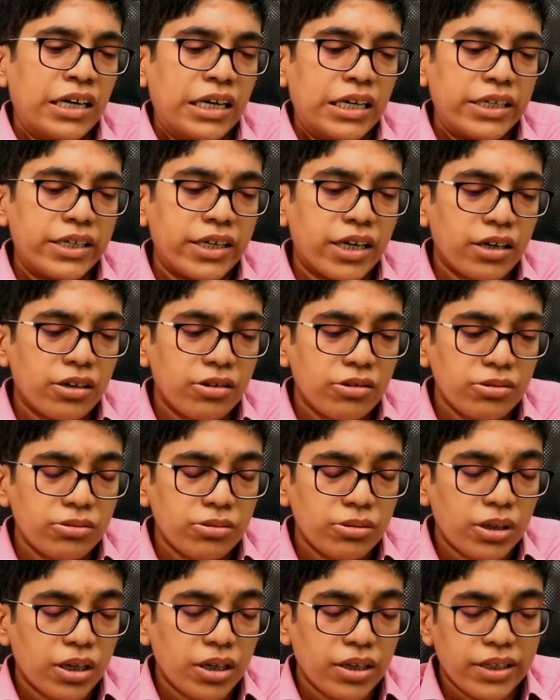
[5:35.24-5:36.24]

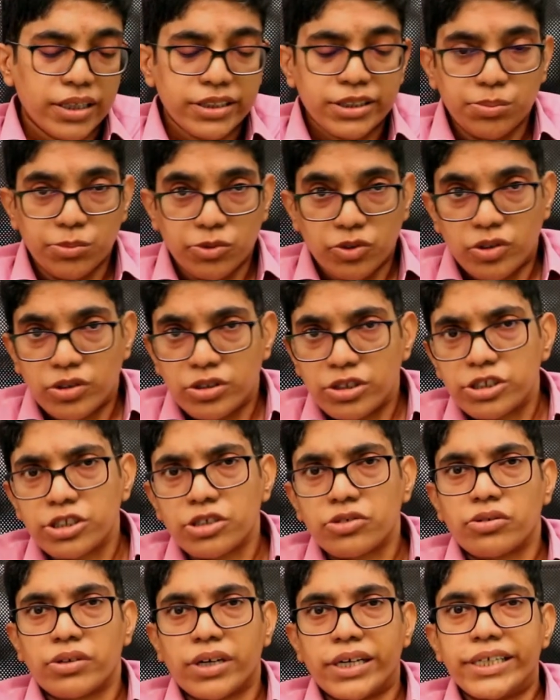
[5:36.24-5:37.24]
Now let's move on to
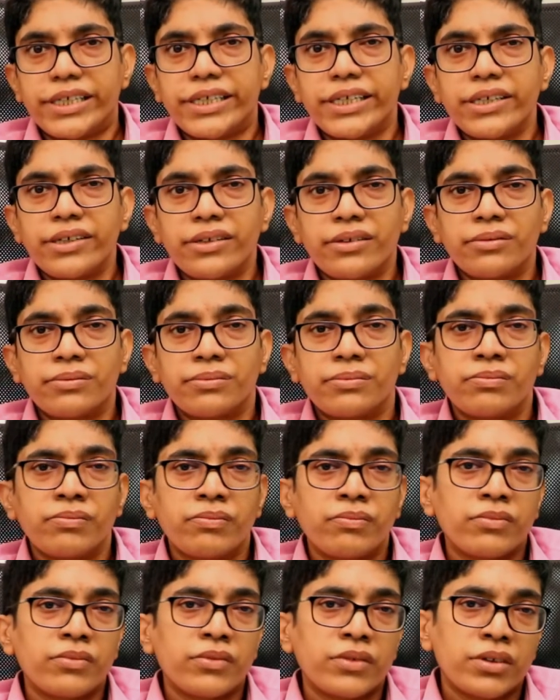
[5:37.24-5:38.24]
writing.
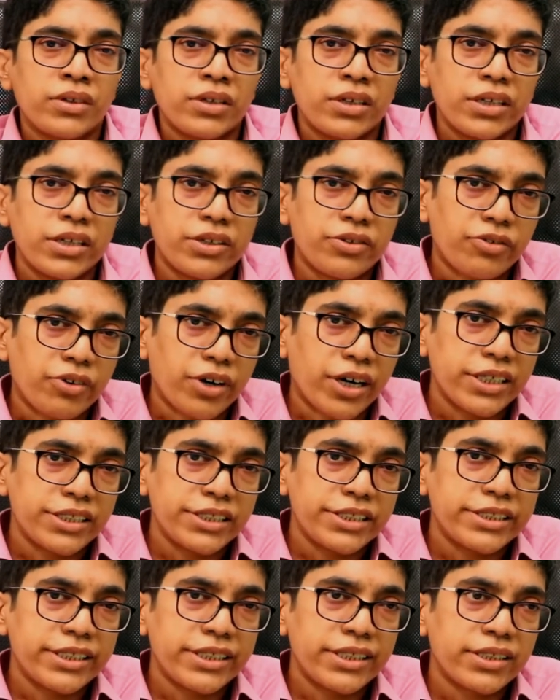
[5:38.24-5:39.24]
In
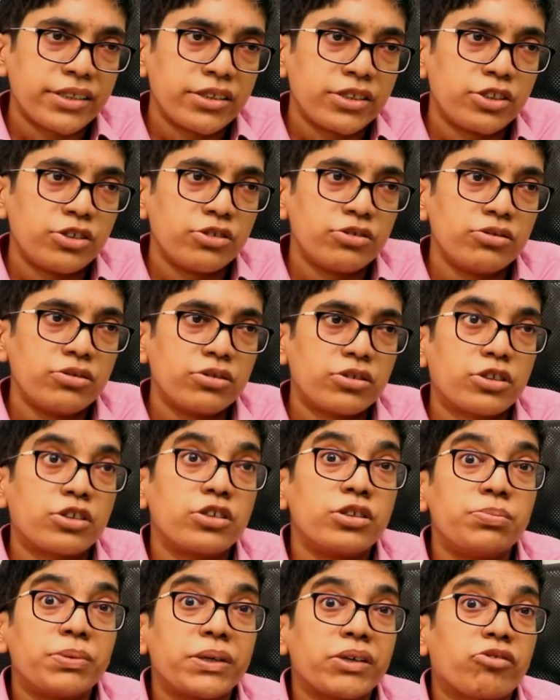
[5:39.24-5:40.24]
writing, you
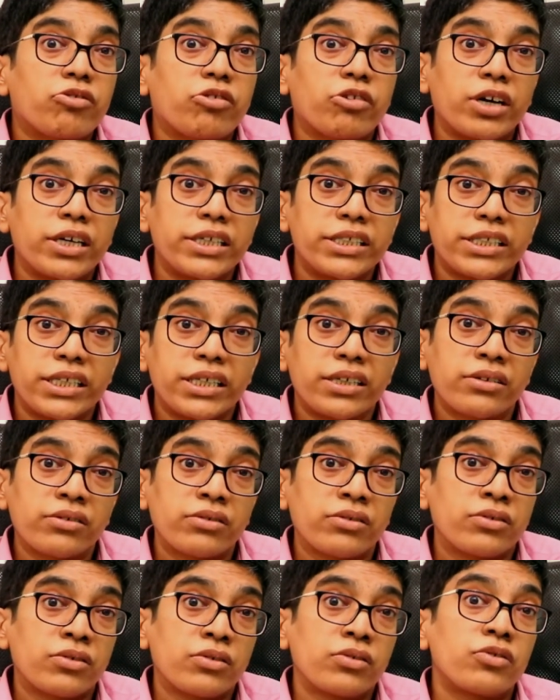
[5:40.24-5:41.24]
could be
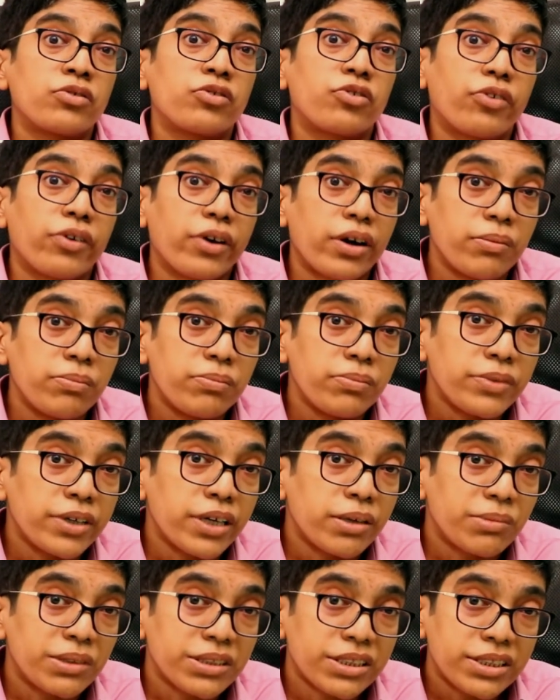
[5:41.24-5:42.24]
writing from the
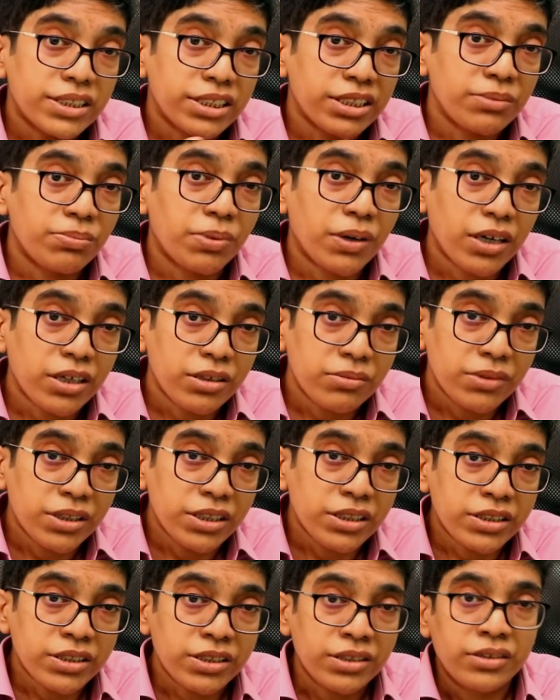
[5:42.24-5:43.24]
emergency
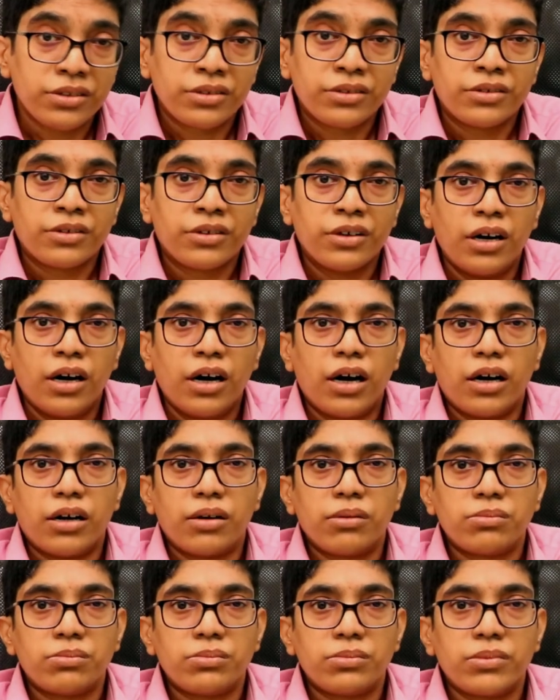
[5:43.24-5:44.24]
department,
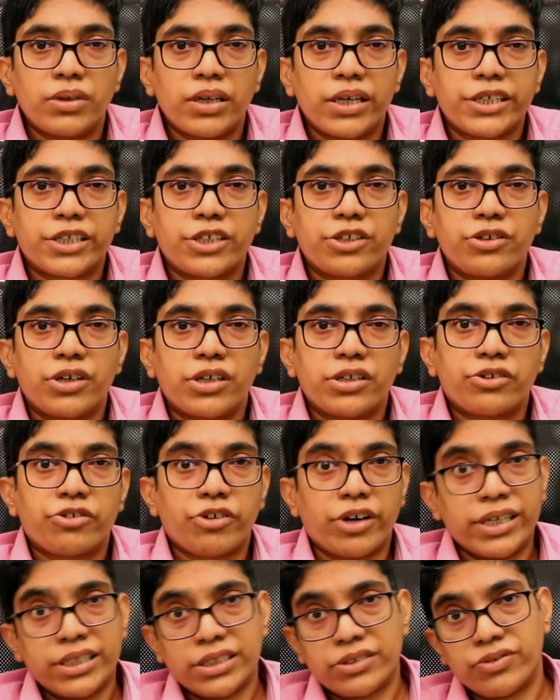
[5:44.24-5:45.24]
like you are
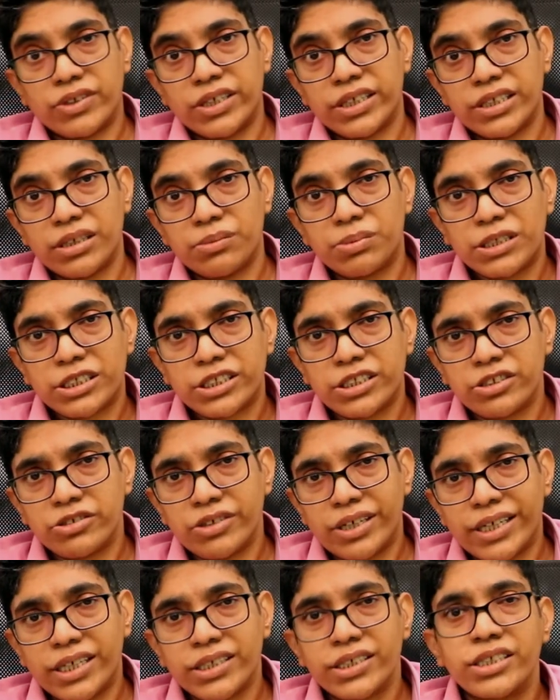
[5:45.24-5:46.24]
transferring the patient to
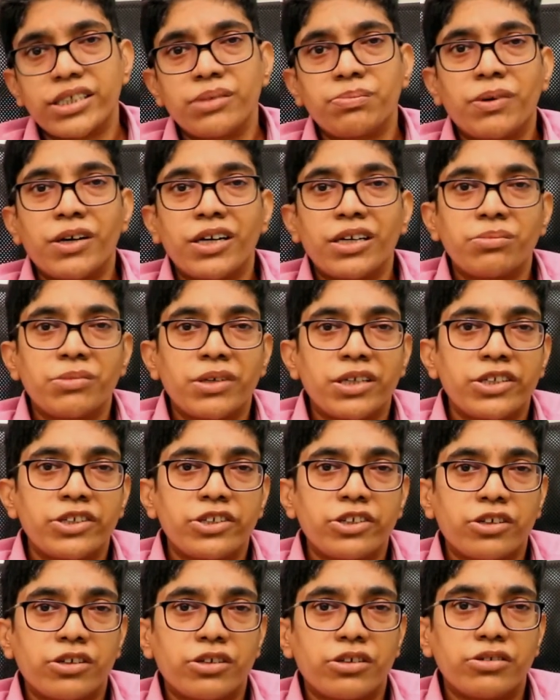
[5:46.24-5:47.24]
another department
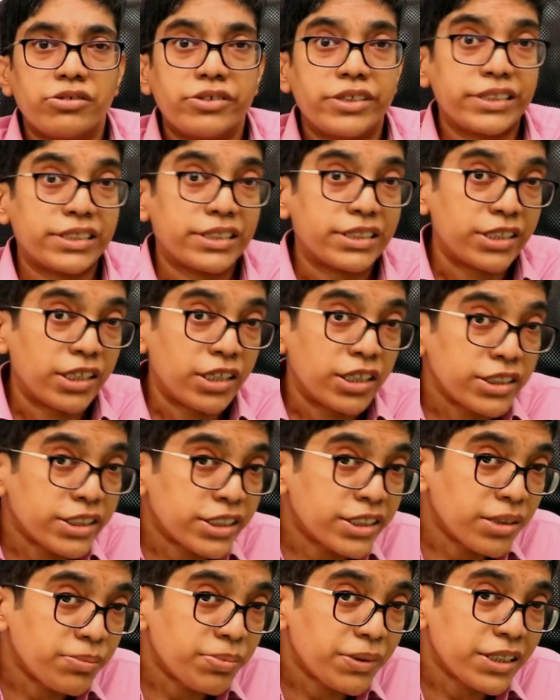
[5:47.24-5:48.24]
or
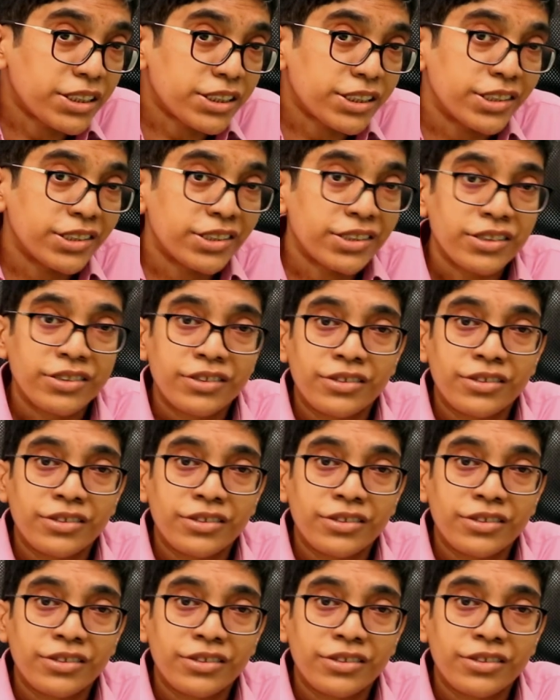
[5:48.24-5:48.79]
discharging a patient.